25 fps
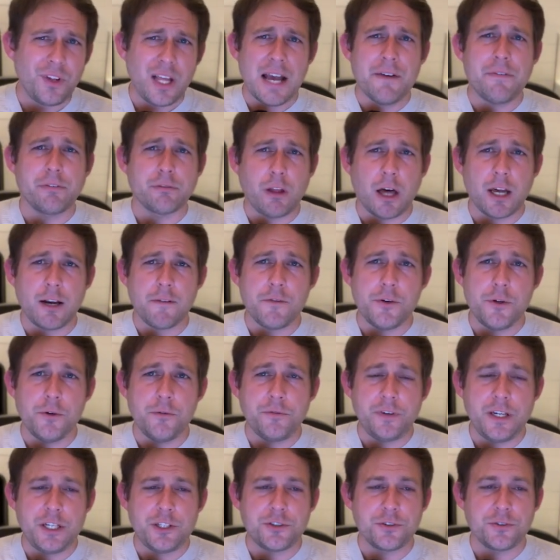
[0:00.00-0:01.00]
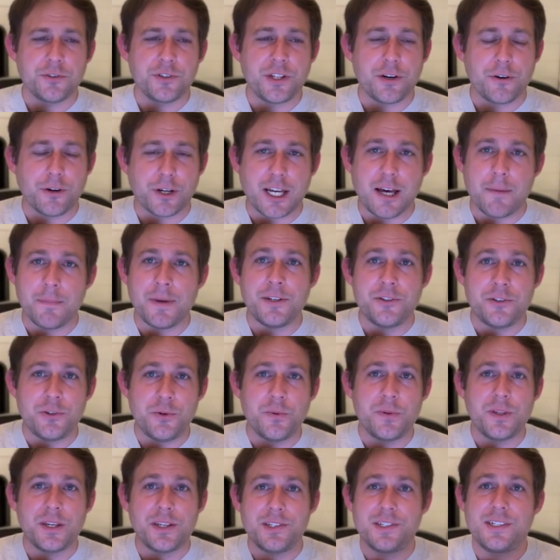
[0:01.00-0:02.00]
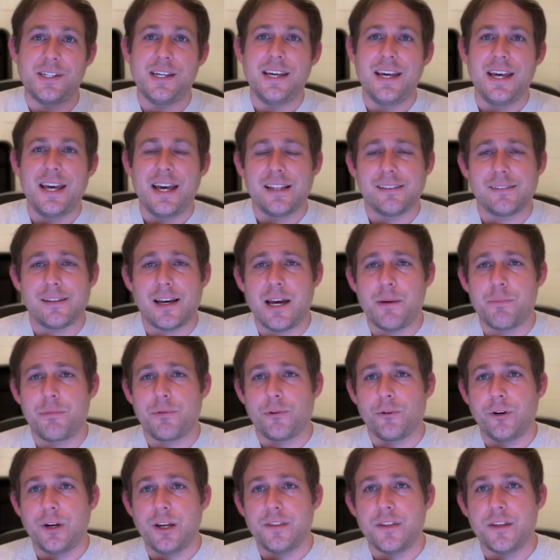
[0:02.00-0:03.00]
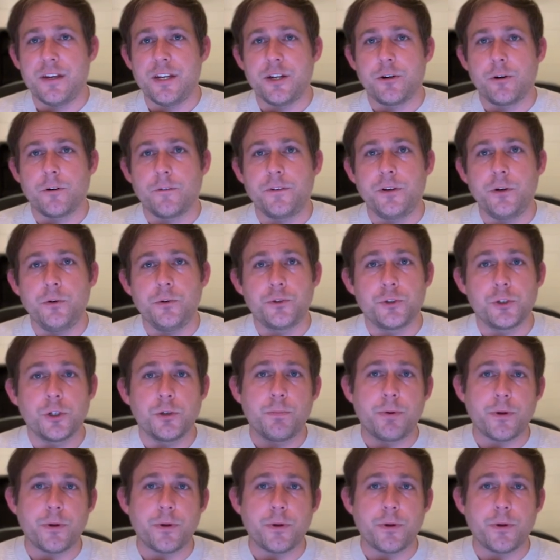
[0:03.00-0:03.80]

I have a lot of new features that are coming to this library in the near future,